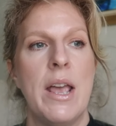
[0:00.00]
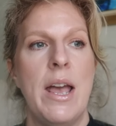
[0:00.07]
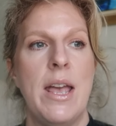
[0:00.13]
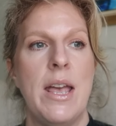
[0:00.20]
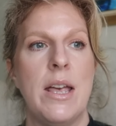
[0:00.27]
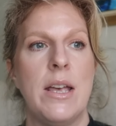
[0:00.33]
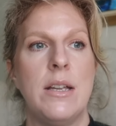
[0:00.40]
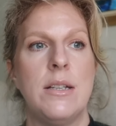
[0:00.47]

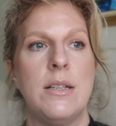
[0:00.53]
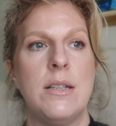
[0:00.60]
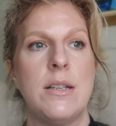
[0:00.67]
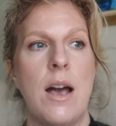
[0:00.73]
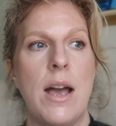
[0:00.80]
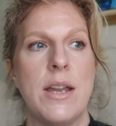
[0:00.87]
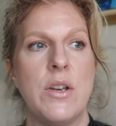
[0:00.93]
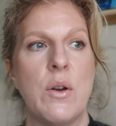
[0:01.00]
And
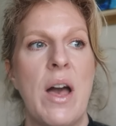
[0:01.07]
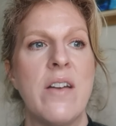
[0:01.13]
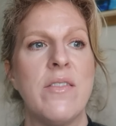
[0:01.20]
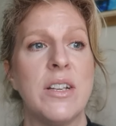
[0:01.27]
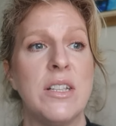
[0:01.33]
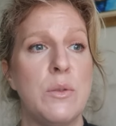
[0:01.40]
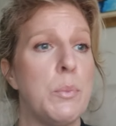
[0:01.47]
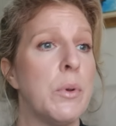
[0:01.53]
I don't have
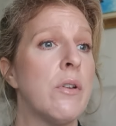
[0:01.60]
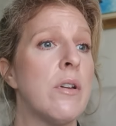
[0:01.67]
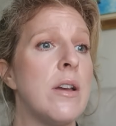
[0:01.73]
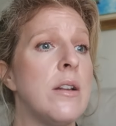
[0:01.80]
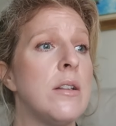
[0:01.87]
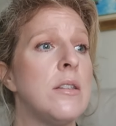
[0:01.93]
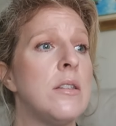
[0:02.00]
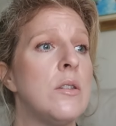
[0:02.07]

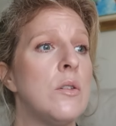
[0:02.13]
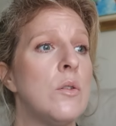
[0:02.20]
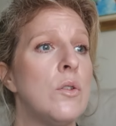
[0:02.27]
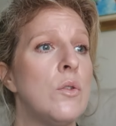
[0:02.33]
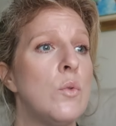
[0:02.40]
experience